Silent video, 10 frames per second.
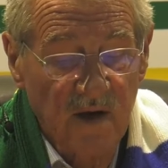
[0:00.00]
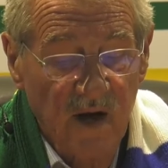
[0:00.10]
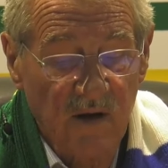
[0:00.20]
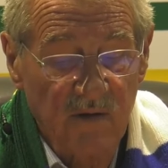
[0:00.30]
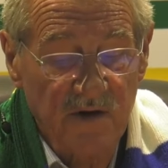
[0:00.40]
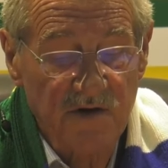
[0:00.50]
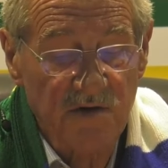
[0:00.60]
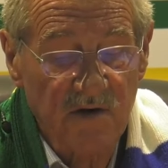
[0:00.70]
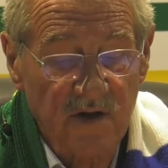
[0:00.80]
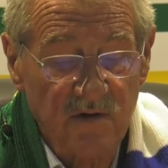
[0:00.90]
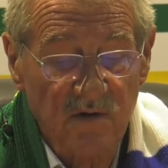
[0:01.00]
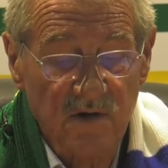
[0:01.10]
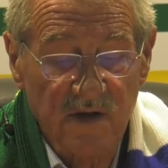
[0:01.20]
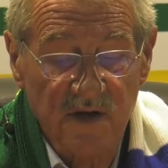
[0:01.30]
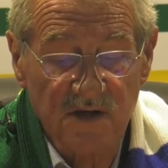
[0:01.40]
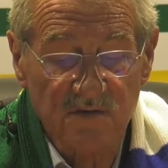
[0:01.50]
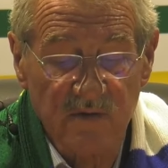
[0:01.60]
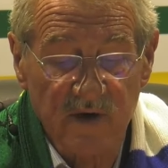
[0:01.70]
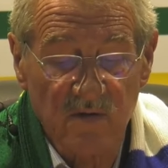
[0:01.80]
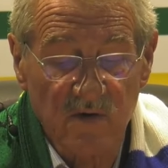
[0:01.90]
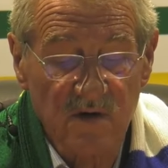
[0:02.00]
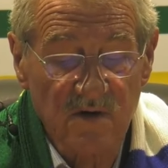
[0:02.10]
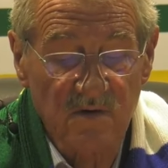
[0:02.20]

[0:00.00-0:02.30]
I will ensure that all tenders will be awarded